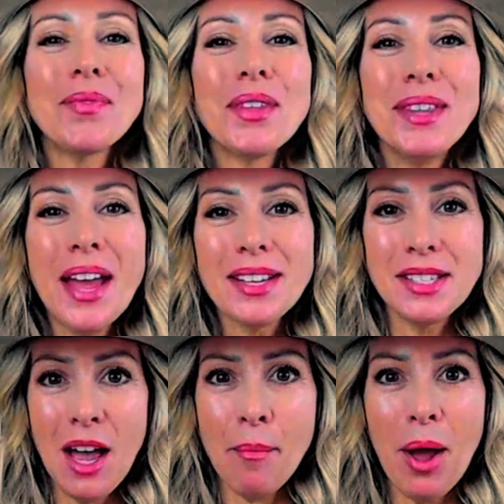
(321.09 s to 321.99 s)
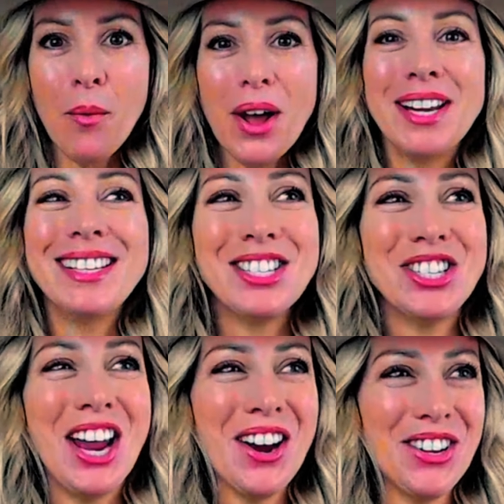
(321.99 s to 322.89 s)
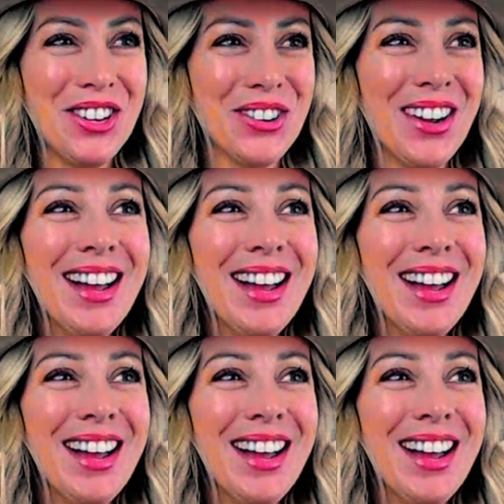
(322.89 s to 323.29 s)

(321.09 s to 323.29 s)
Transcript: Next up, I wanted to share you